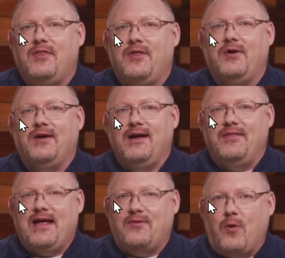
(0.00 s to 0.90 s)

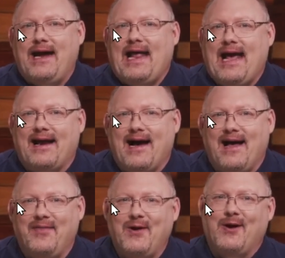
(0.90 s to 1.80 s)
They have a white hat
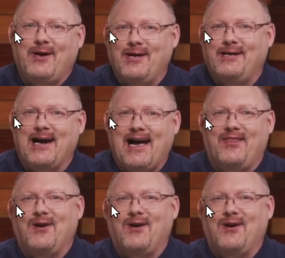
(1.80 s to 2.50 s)
on. They're a good guy.